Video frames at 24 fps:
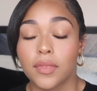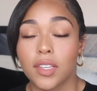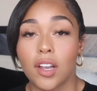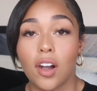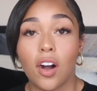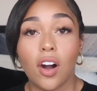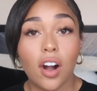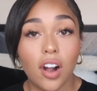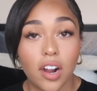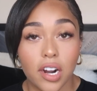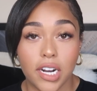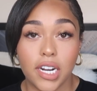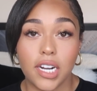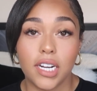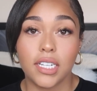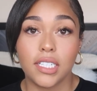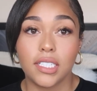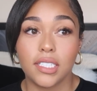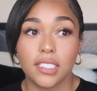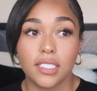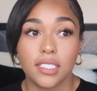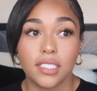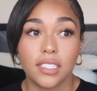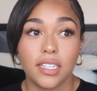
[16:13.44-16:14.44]
hard,
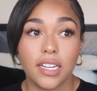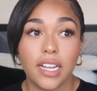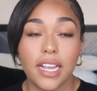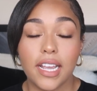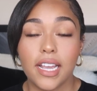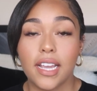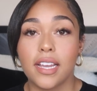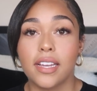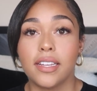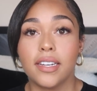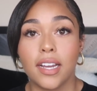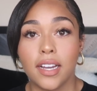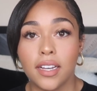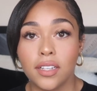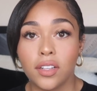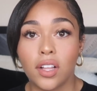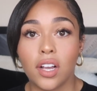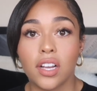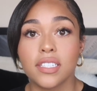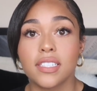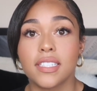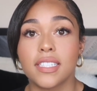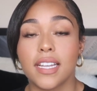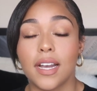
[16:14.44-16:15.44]
and I
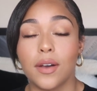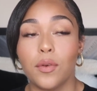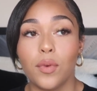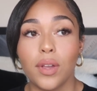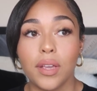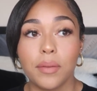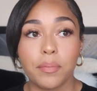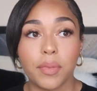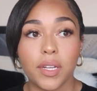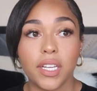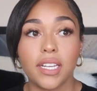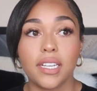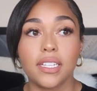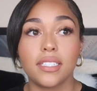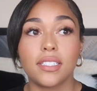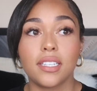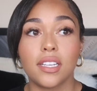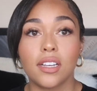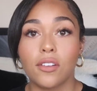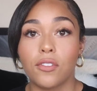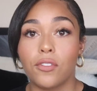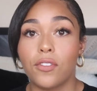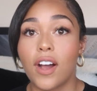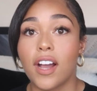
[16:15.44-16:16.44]
lost that weight, but it
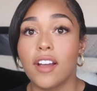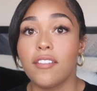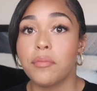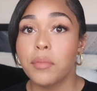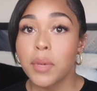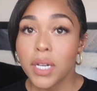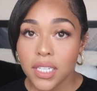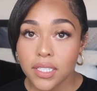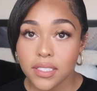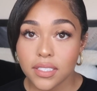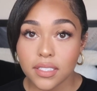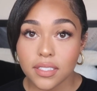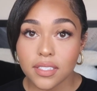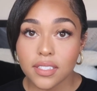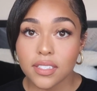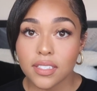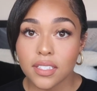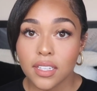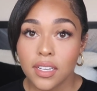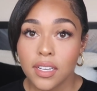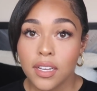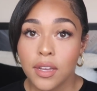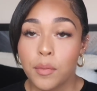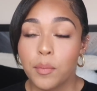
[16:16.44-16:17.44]
took 5
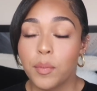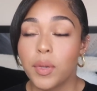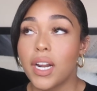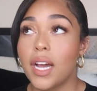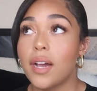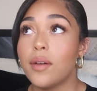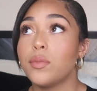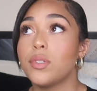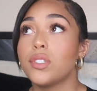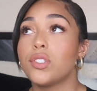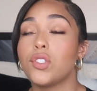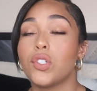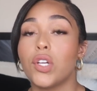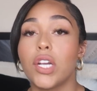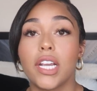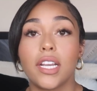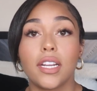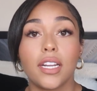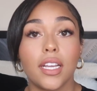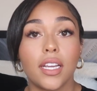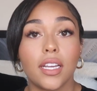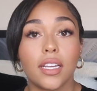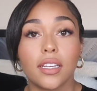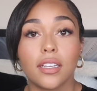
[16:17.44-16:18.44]
months. But I was
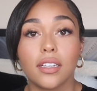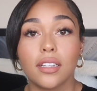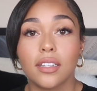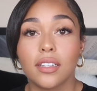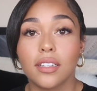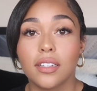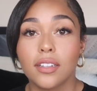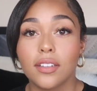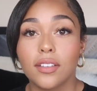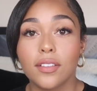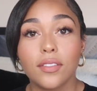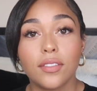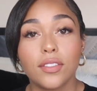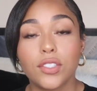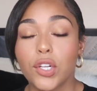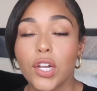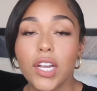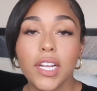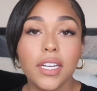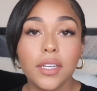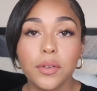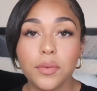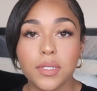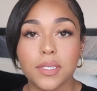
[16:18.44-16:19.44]
training
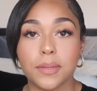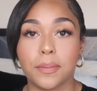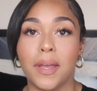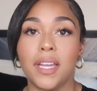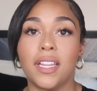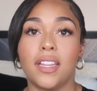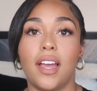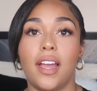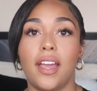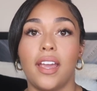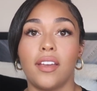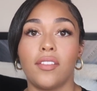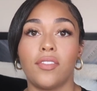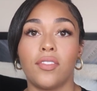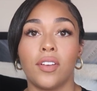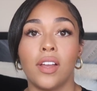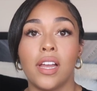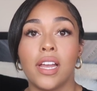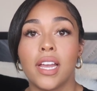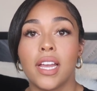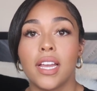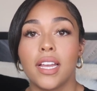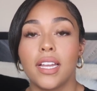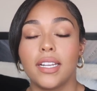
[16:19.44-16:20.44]
was my life.
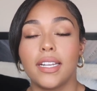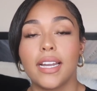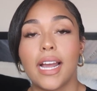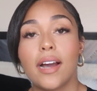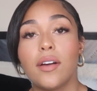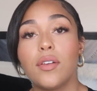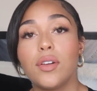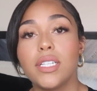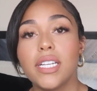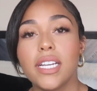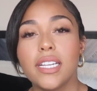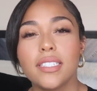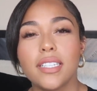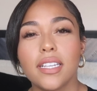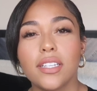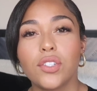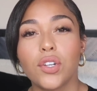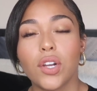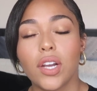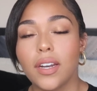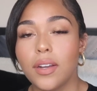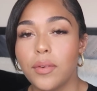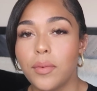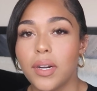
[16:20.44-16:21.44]
Nowadays I
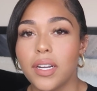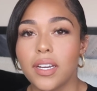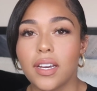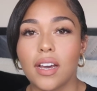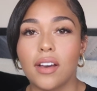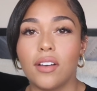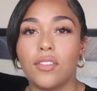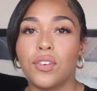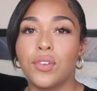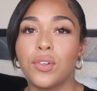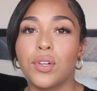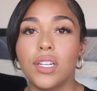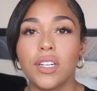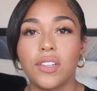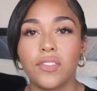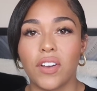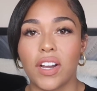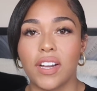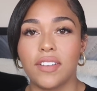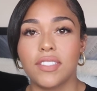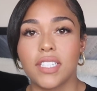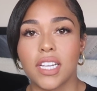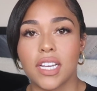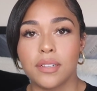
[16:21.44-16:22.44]
try to work out 4 to
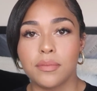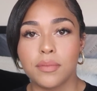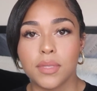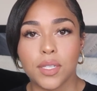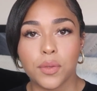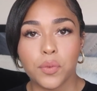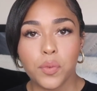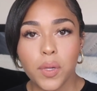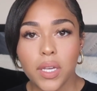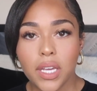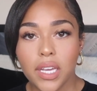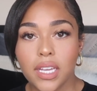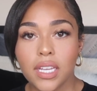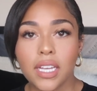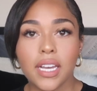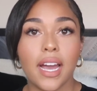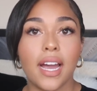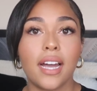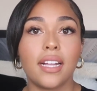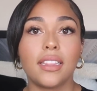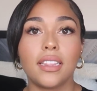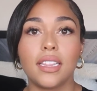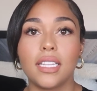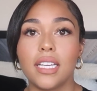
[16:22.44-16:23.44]
5 times a week,
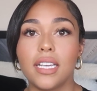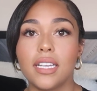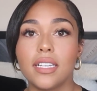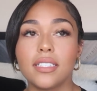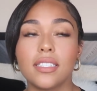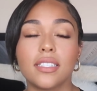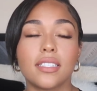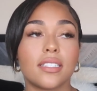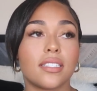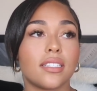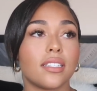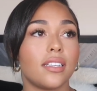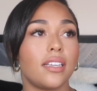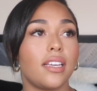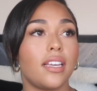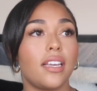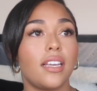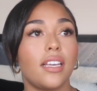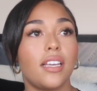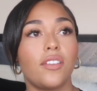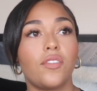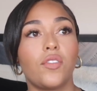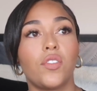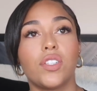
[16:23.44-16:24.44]
at least,
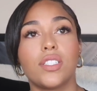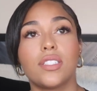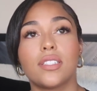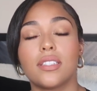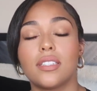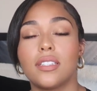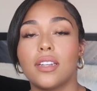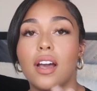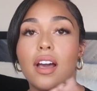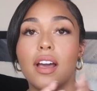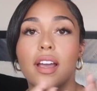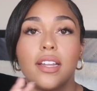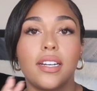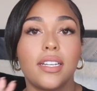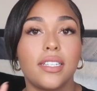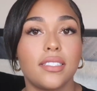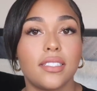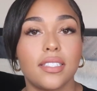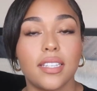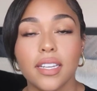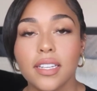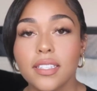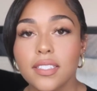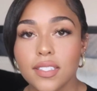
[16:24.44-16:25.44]
if it's not an
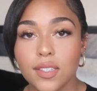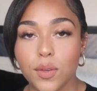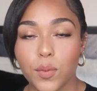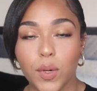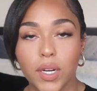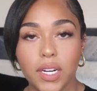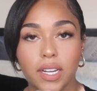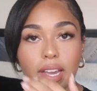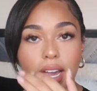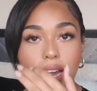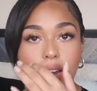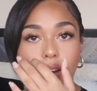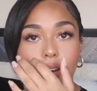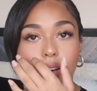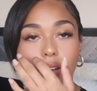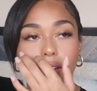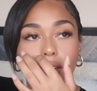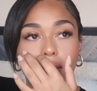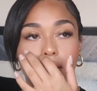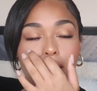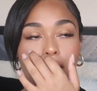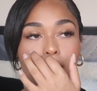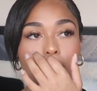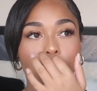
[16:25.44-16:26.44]
intense
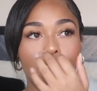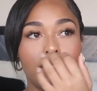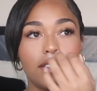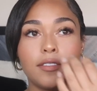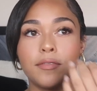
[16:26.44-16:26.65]
workout.